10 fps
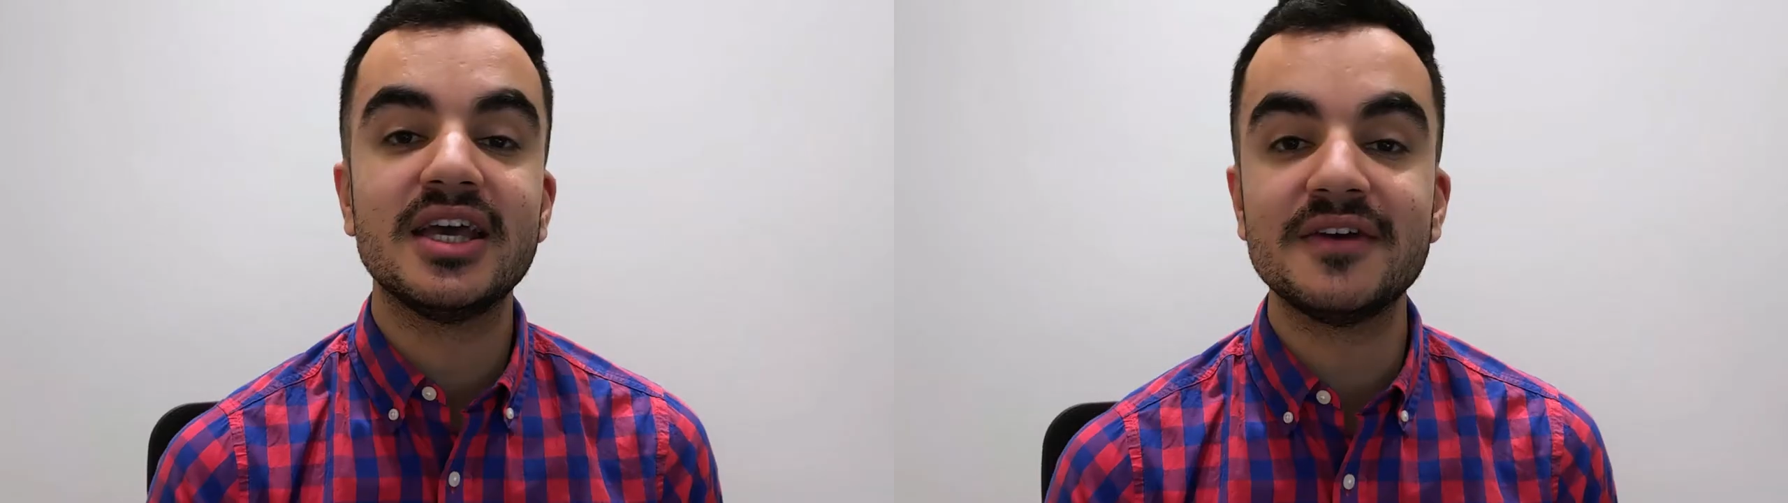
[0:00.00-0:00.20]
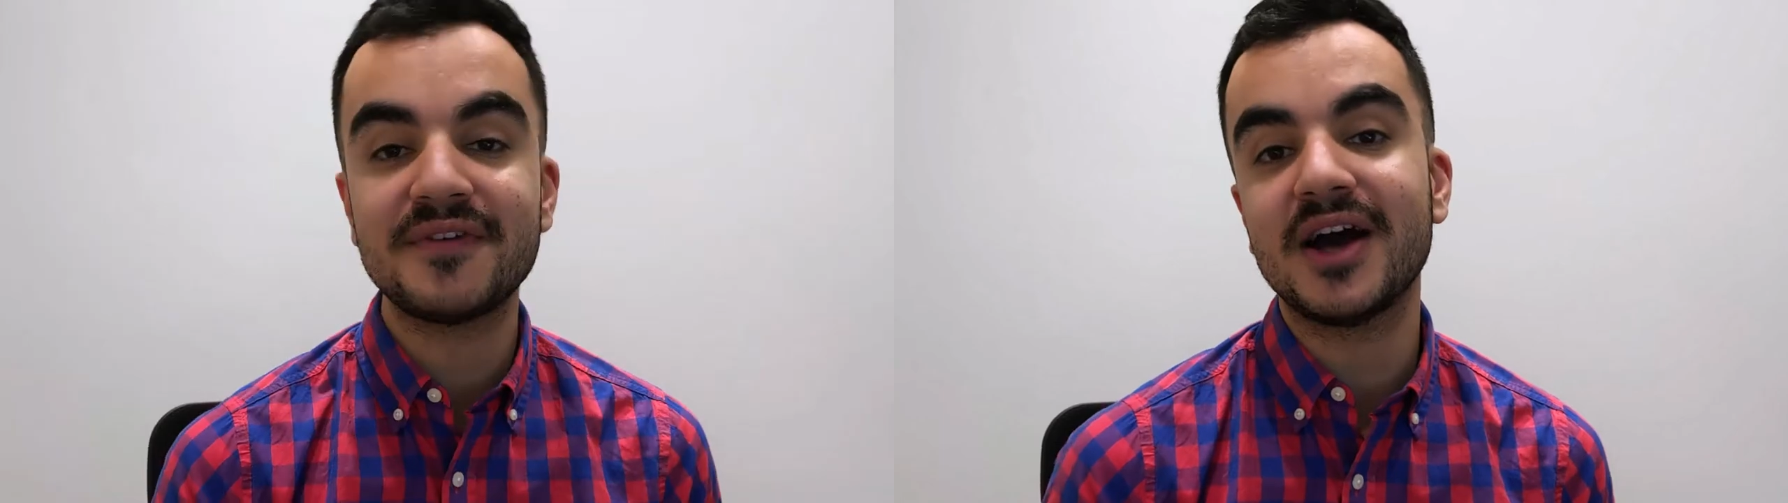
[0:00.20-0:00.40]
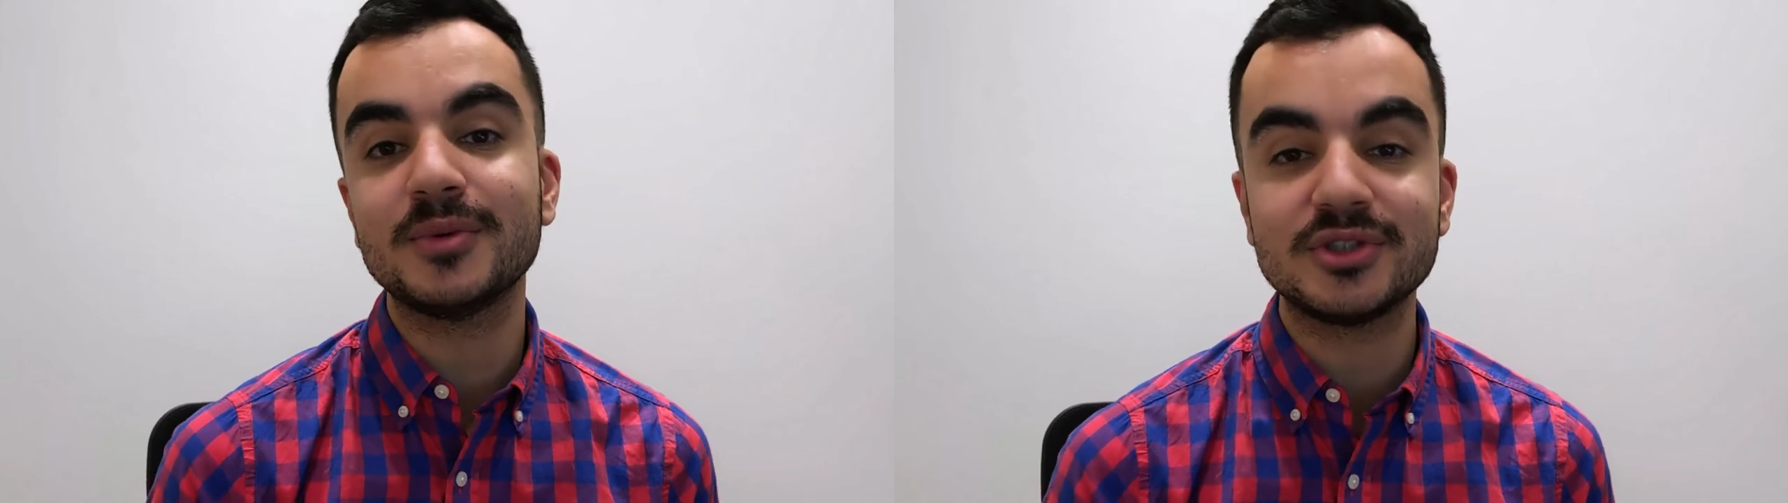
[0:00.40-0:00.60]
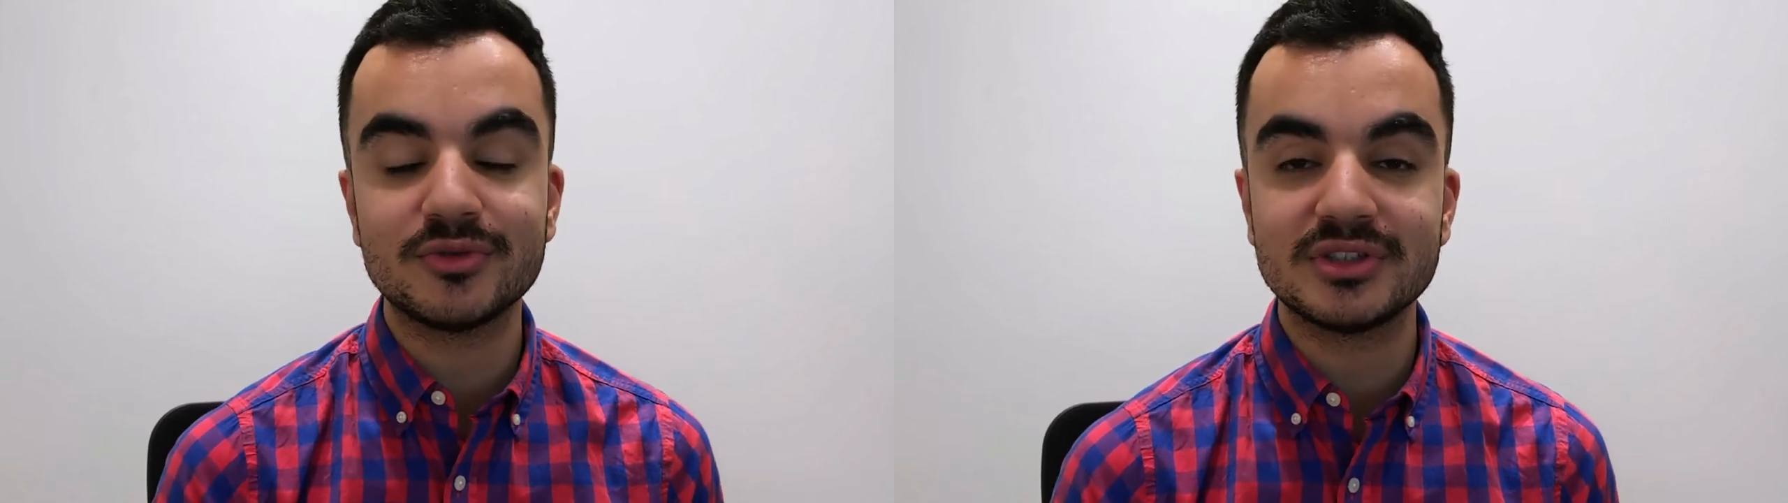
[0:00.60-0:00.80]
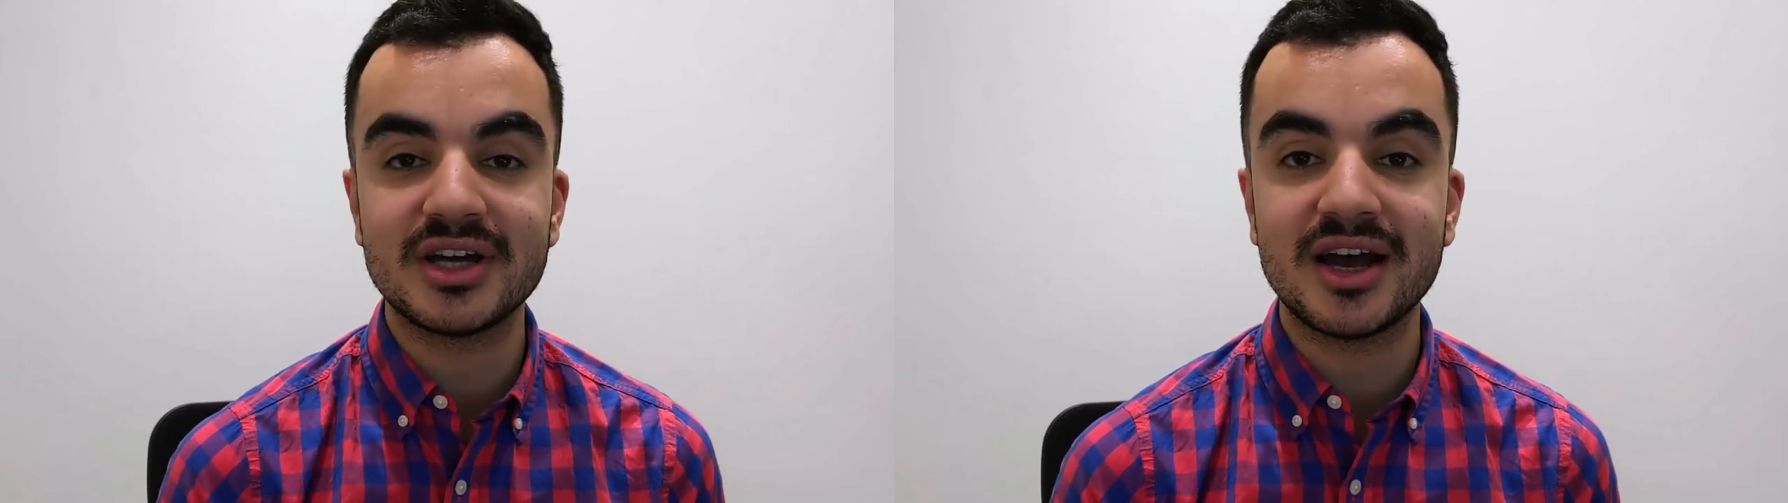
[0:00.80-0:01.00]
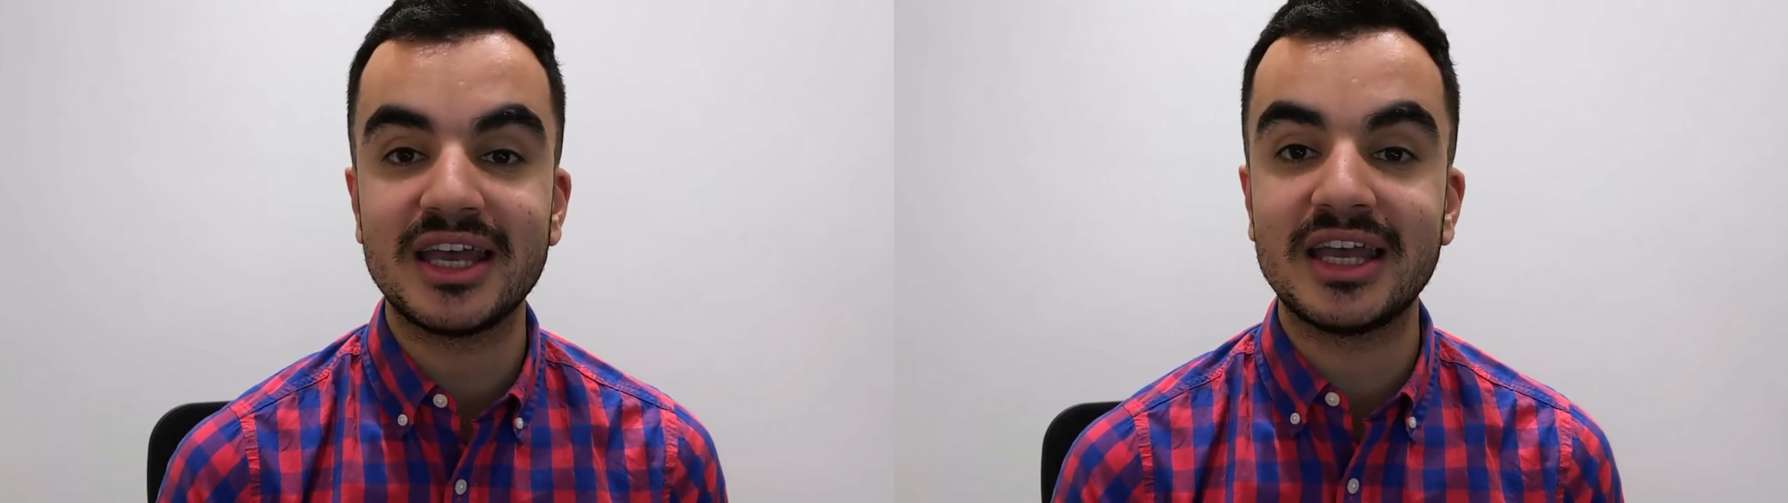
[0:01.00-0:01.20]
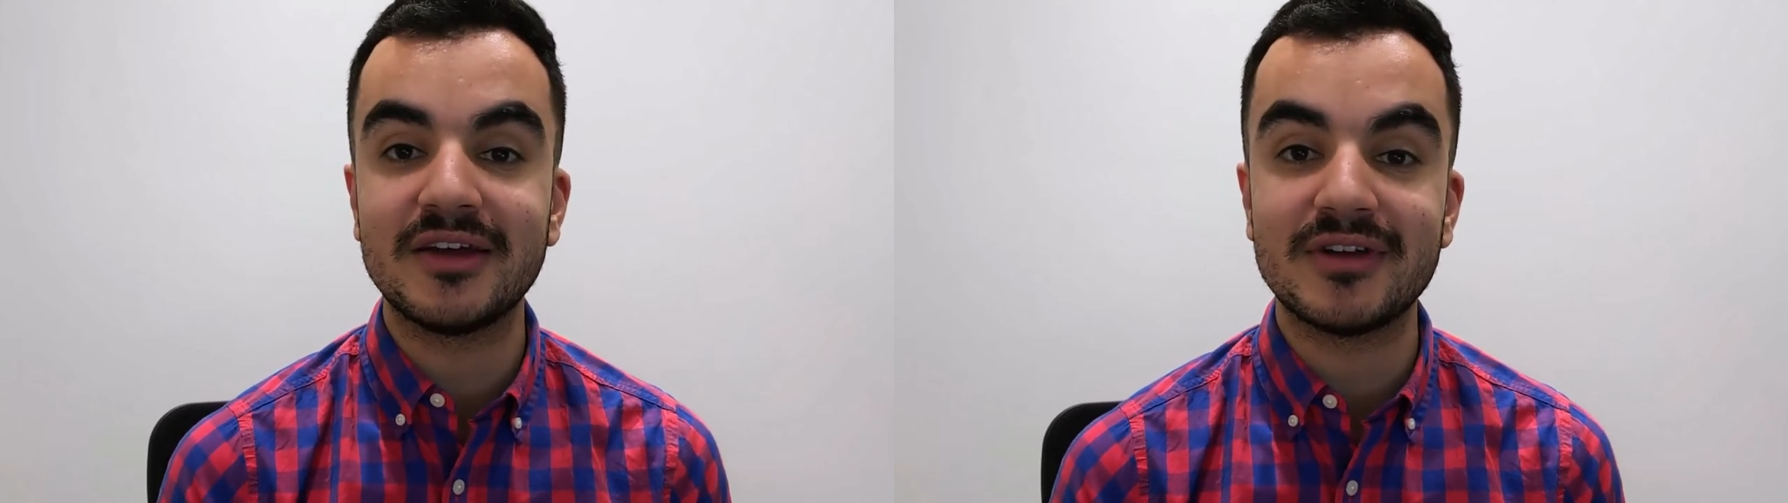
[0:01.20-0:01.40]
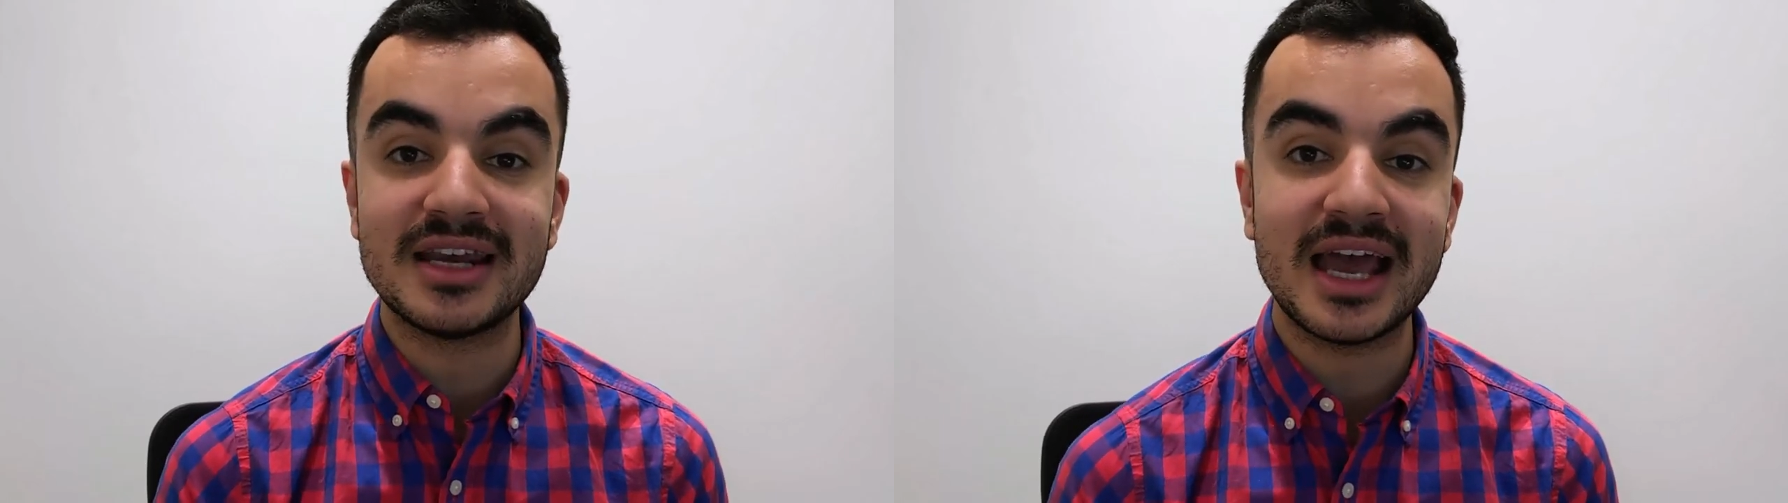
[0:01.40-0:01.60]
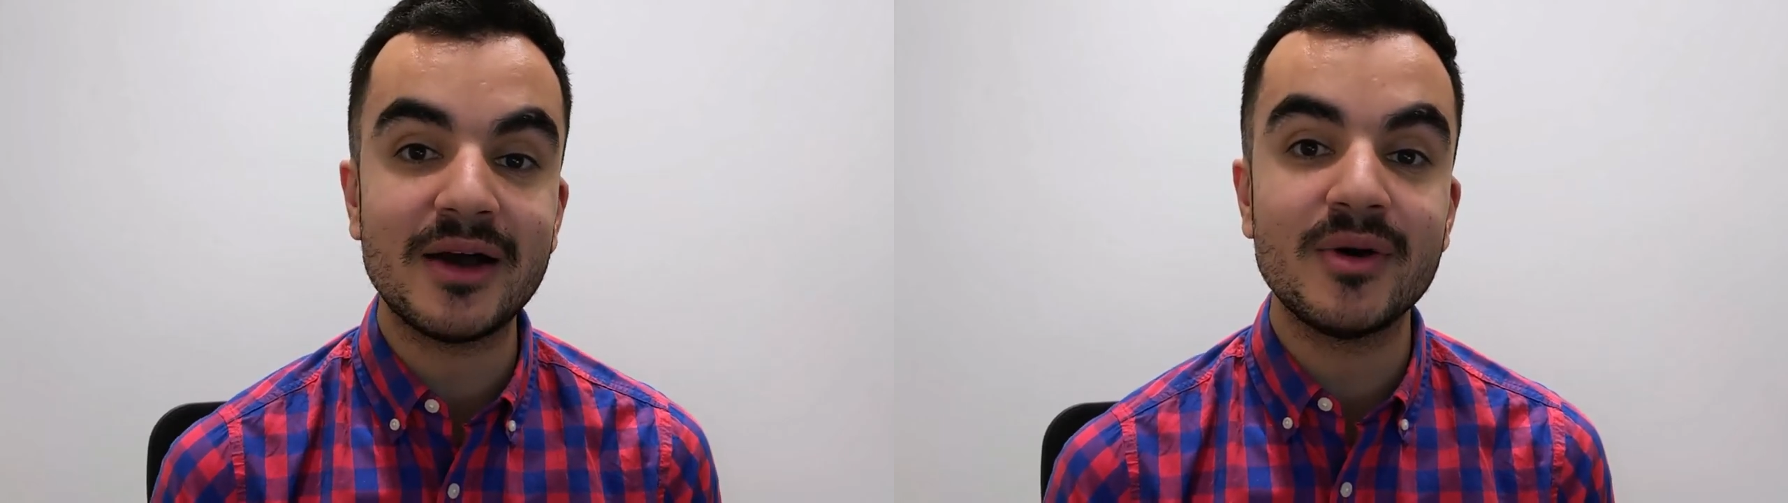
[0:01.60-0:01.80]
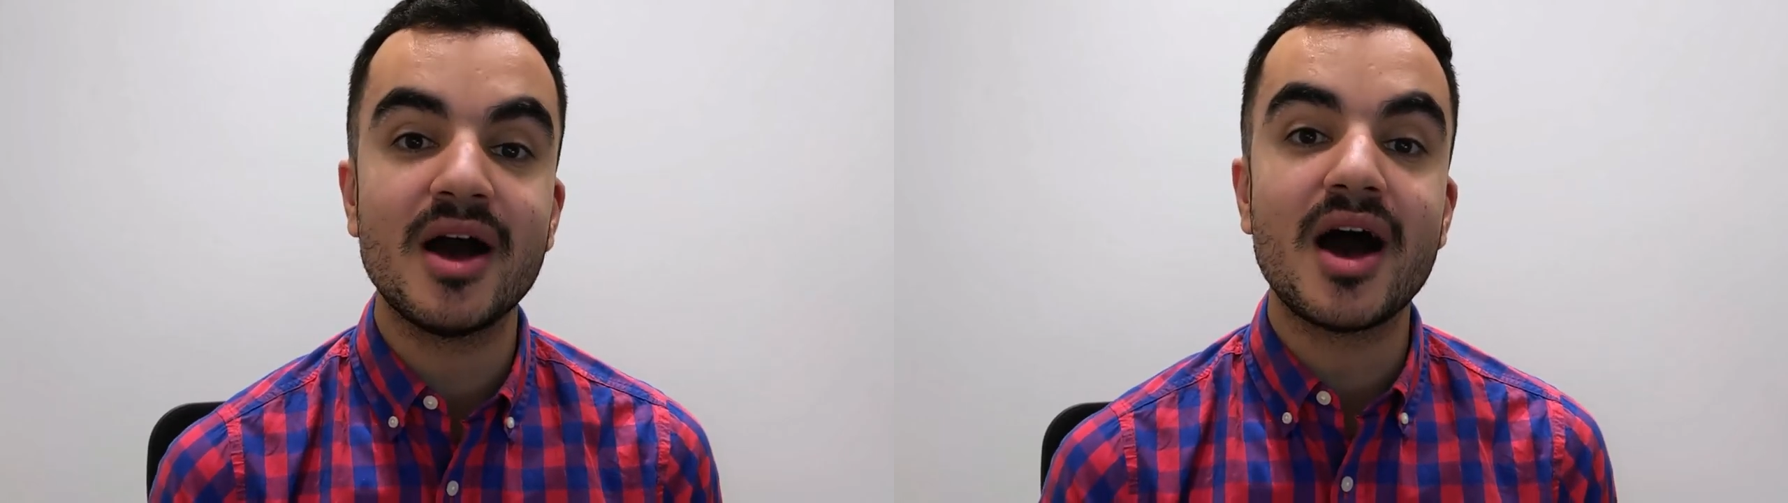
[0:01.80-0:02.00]
if I was to retire here and
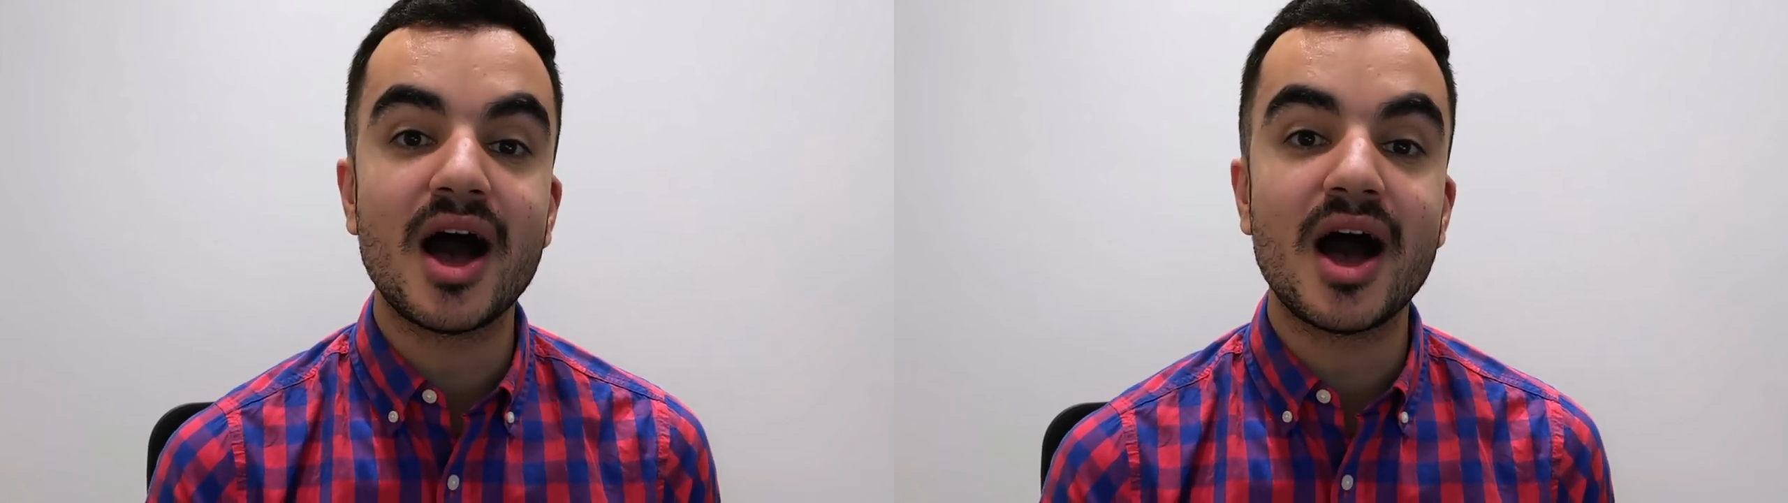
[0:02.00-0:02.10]
now,